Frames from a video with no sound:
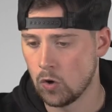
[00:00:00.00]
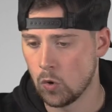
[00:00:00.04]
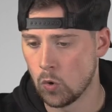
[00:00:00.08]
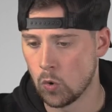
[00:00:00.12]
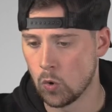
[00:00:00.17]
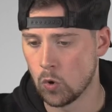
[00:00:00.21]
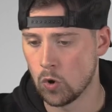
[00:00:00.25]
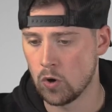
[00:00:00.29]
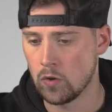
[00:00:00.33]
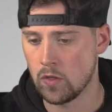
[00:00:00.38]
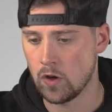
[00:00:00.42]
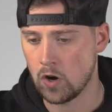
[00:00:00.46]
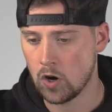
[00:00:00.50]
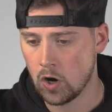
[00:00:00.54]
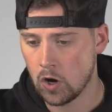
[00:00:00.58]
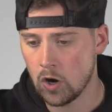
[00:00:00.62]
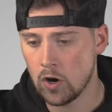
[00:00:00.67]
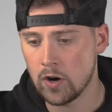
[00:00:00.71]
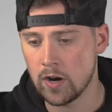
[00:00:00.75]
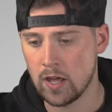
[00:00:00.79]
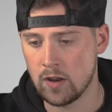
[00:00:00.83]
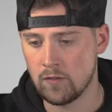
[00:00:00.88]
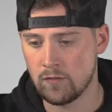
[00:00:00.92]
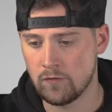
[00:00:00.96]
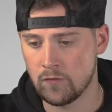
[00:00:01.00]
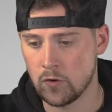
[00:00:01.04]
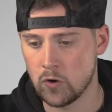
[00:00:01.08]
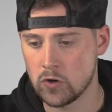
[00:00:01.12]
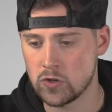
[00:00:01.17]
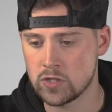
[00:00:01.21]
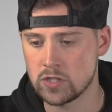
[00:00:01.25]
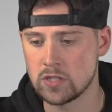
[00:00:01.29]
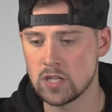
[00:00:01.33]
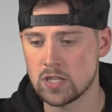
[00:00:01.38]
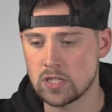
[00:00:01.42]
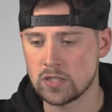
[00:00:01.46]
or the heart at
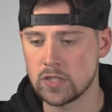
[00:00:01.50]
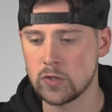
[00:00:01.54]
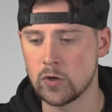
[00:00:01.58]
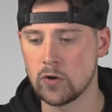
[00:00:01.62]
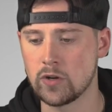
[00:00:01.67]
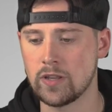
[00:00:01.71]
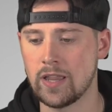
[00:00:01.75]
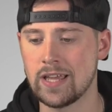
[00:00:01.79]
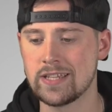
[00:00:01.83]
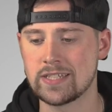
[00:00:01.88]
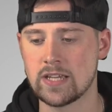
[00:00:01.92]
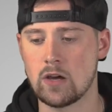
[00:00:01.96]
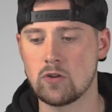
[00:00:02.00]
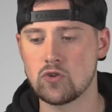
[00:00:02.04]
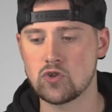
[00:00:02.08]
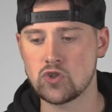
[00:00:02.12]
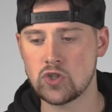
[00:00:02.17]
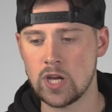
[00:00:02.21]
first, this leader lays out